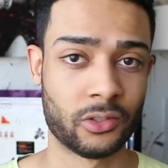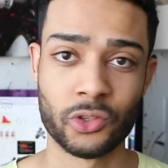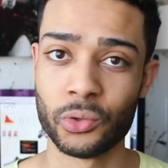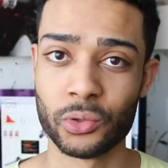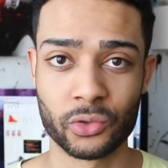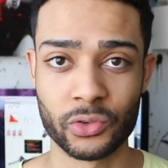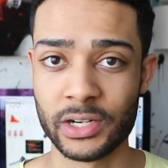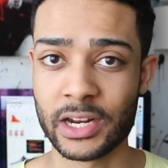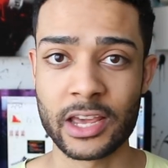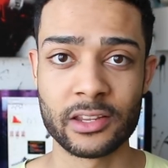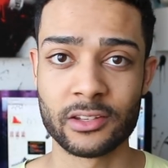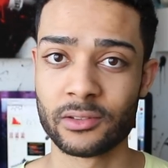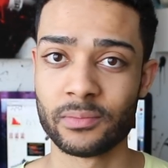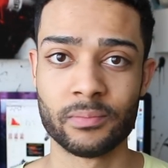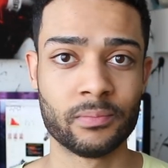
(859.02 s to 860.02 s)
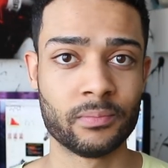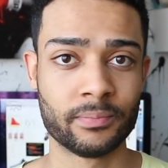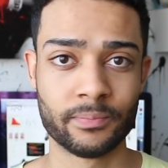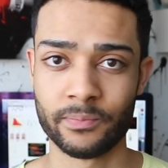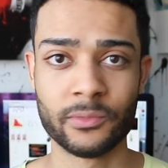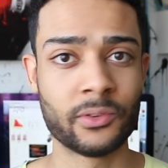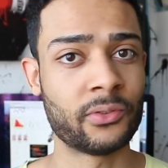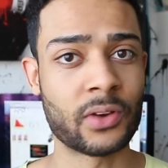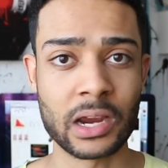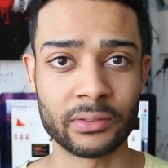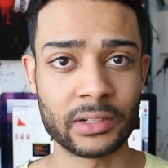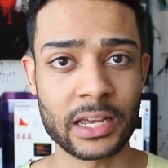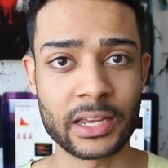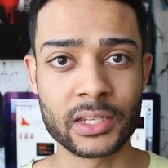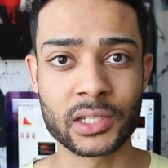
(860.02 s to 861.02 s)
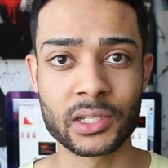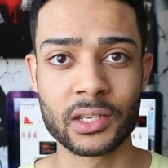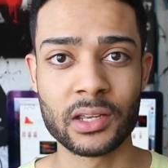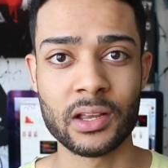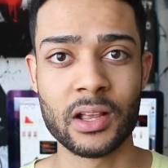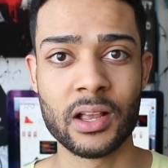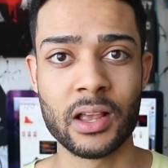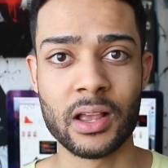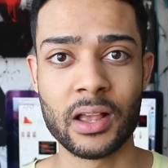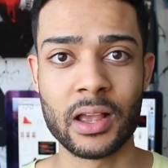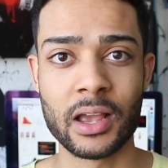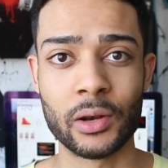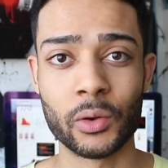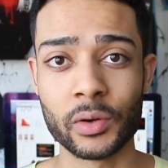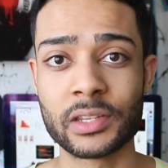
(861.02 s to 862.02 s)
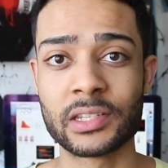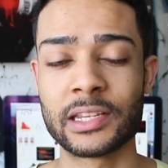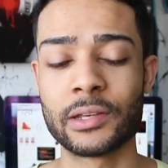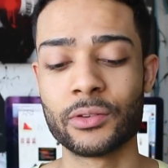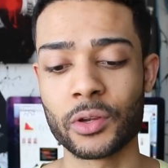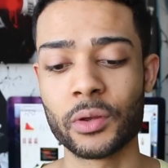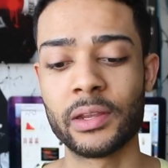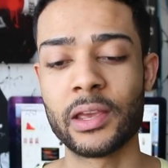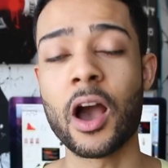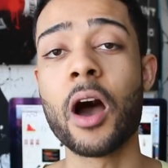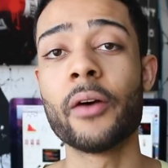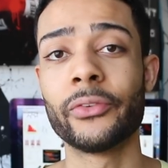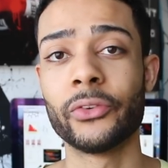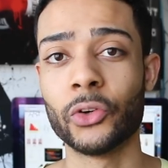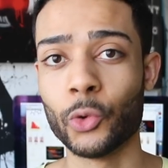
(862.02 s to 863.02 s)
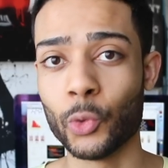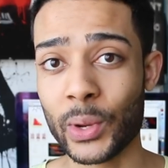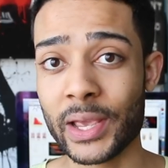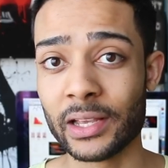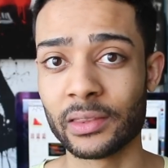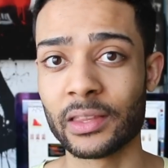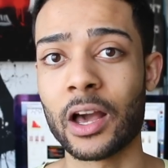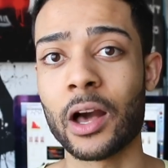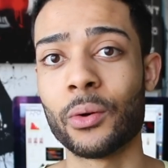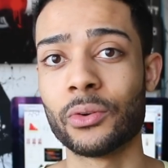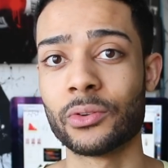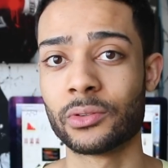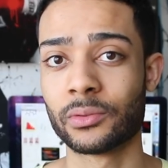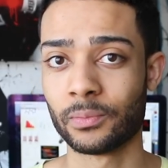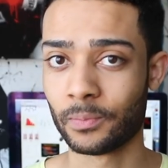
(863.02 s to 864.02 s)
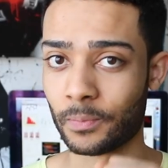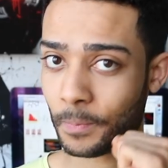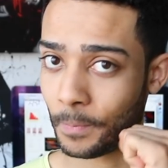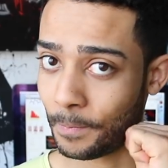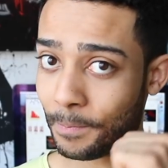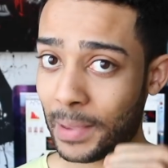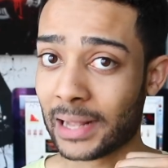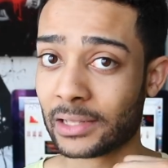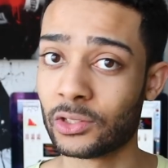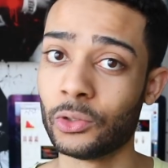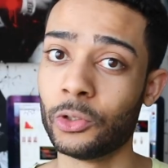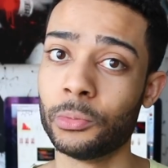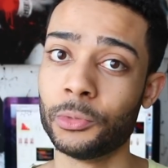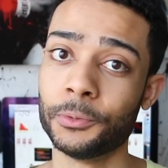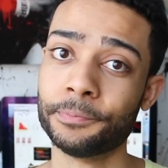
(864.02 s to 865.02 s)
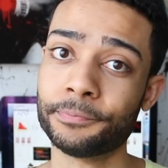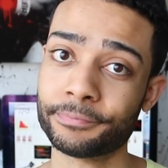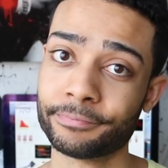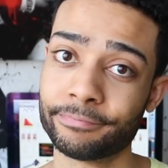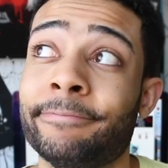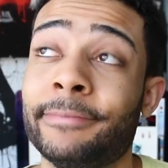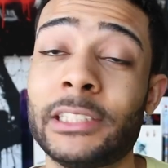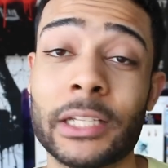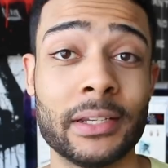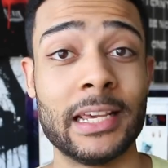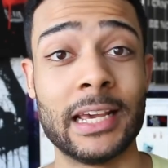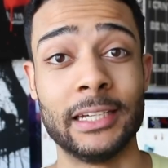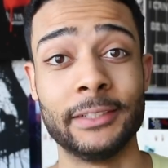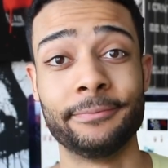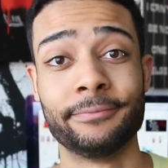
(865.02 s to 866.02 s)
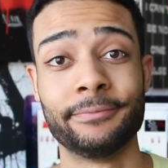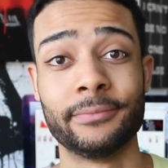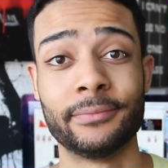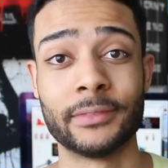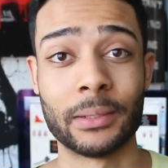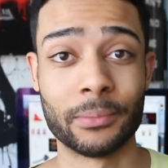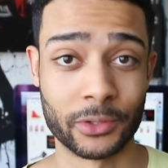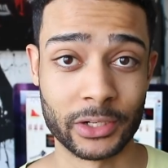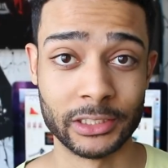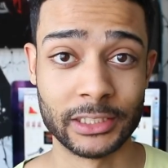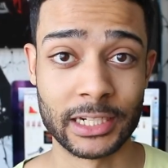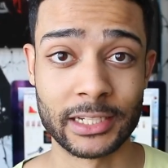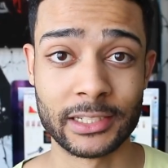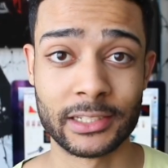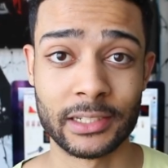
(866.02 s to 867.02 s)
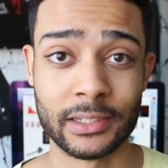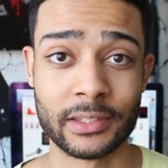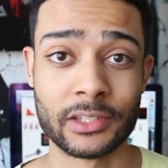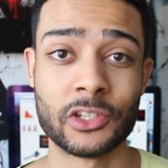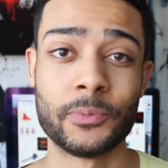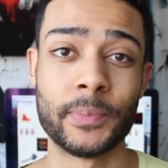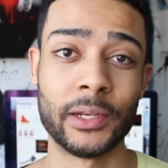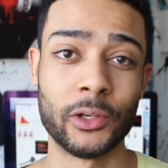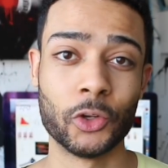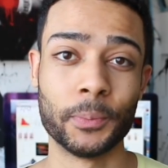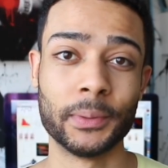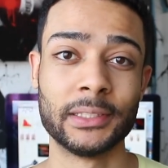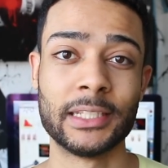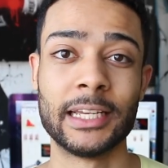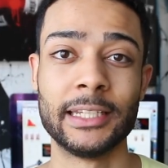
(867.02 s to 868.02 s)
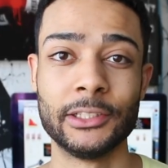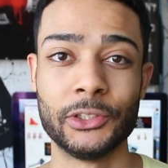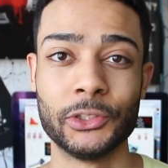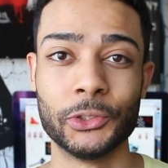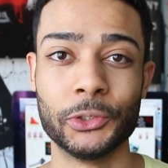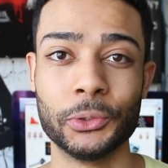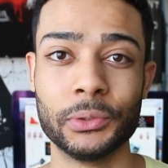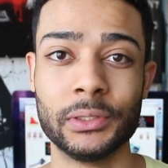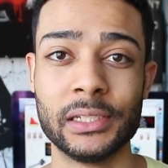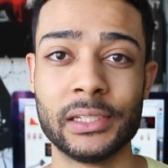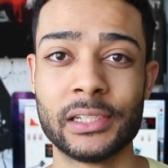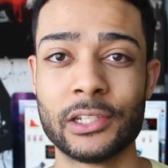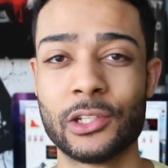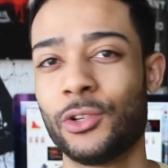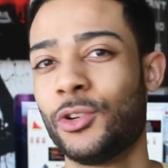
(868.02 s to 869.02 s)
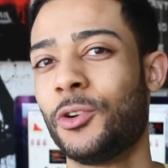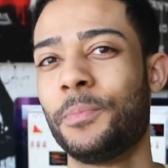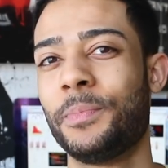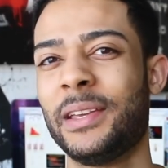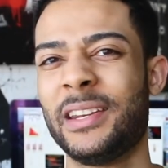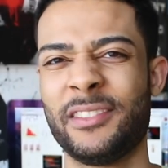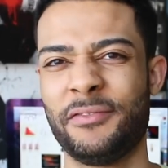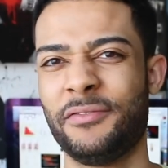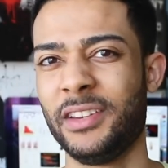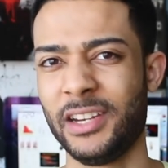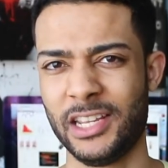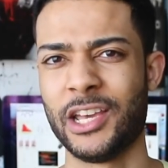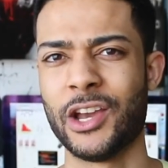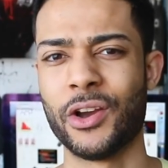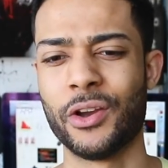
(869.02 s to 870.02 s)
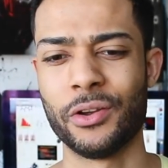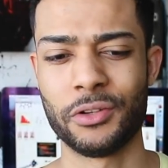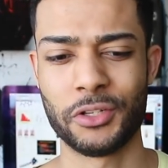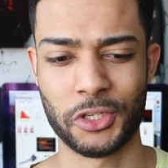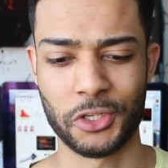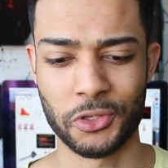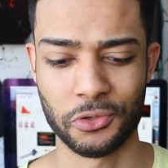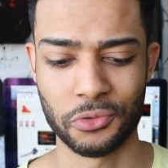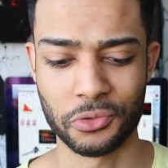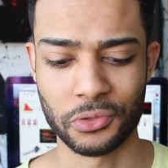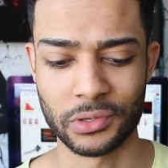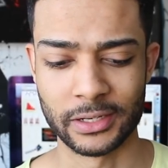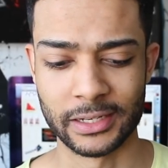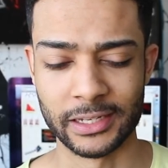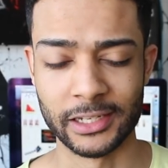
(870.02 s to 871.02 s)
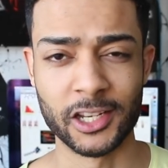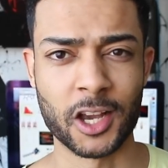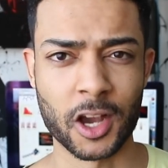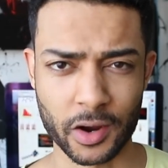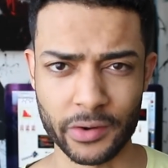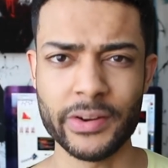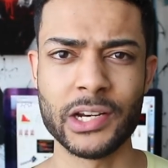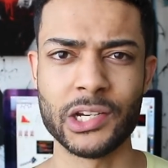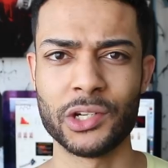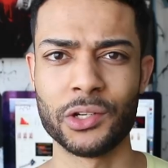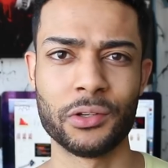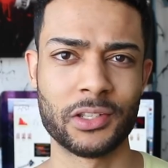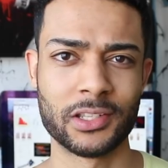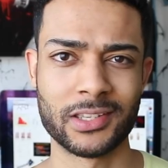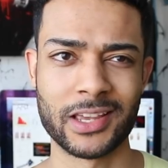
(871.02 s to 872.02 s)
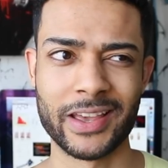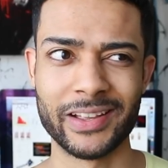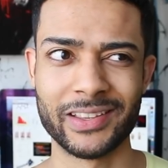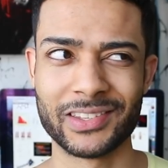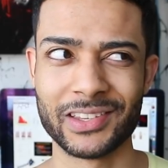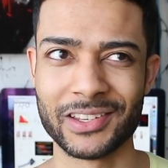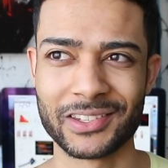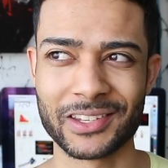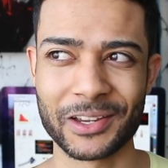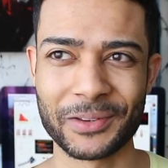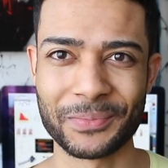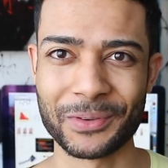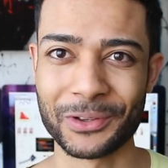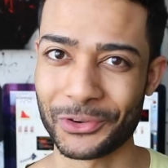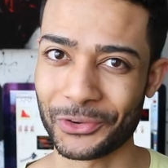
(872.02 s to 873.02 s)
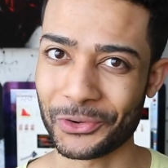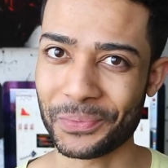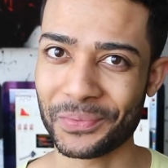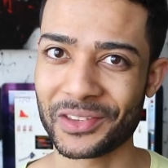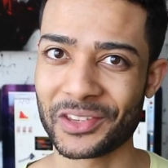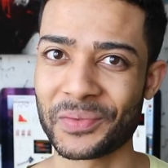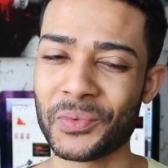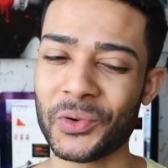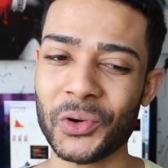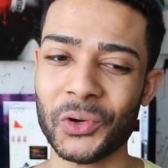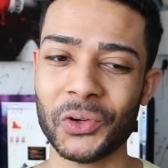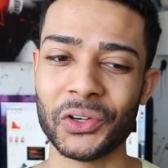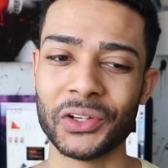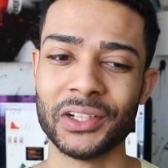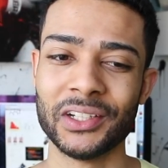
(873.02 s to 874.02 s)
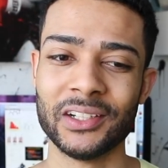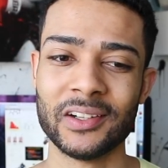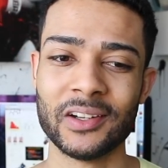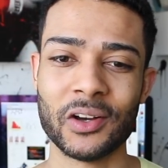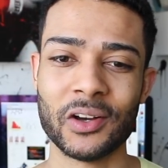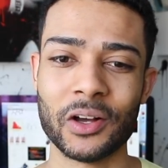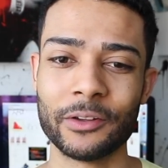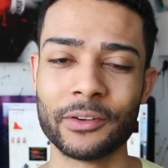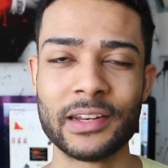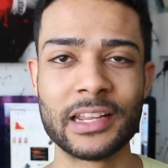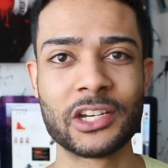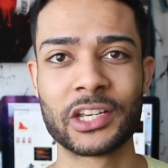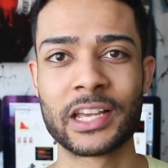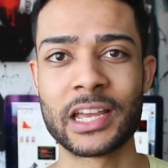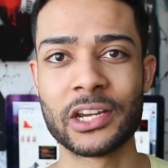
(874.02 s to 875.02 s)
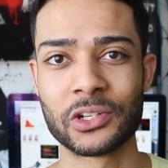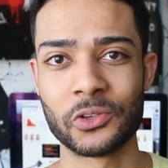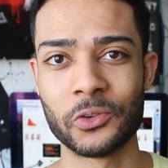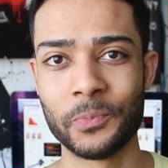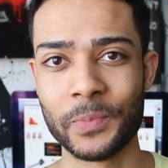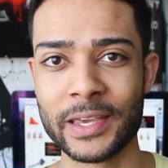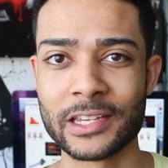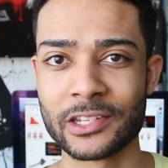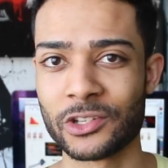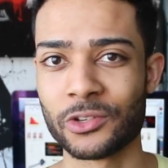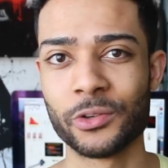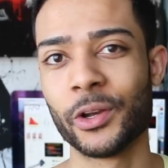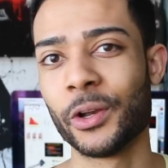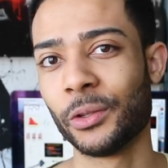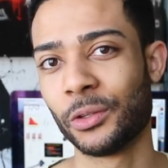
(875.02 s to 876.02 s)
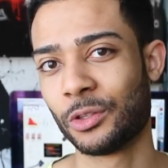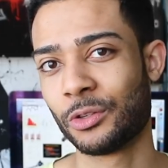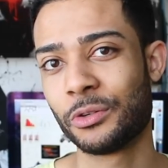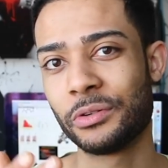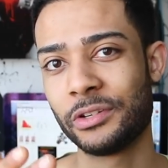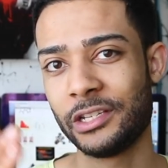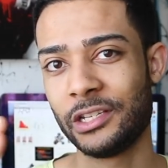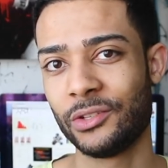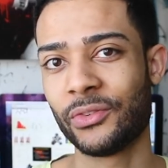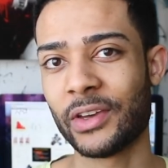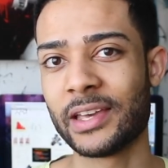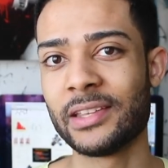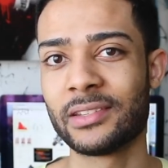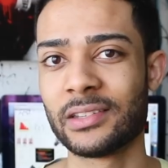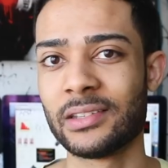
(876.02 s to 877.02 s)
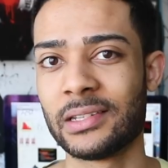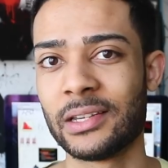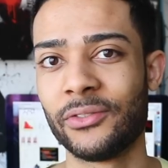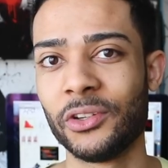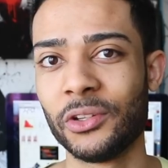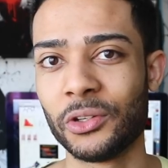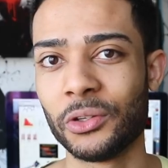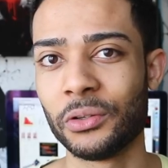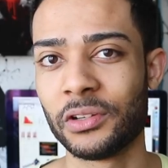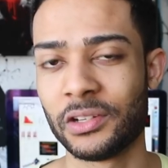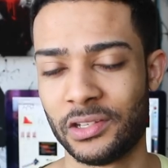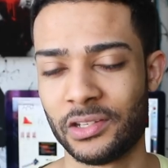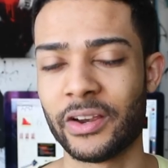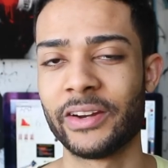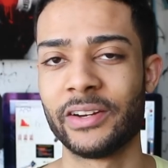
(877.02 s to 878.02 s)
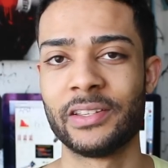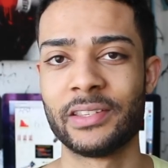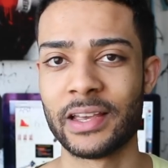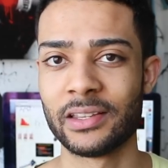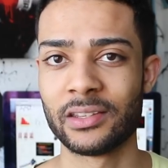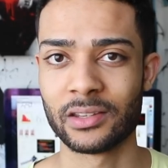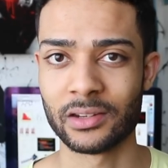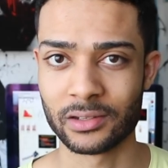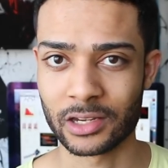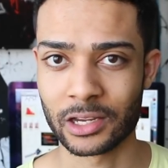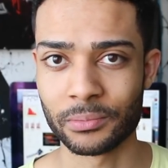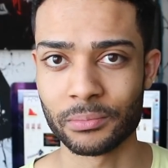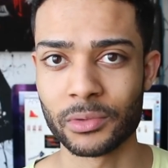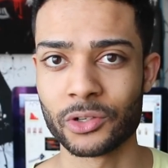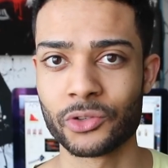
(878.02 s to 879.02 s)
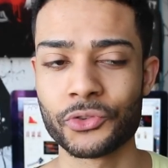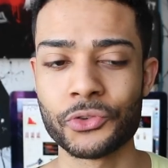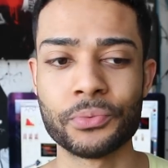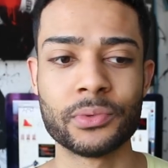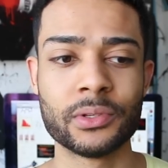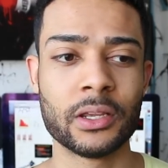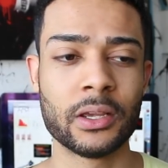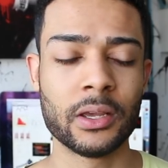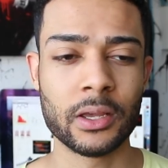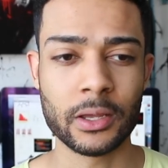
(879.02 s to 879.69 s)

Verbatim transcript: 2 or 3 days, 5 days. And honestly, it was only after a week that I was back to normal. So yeah. I'm Ryan JC, this has been Your Potential. This has not been a video to encourage you to take psilocybin mushrooms. It's more of an educational piece. You'll go through these phases if you do decide to take psilocybin mushrooms.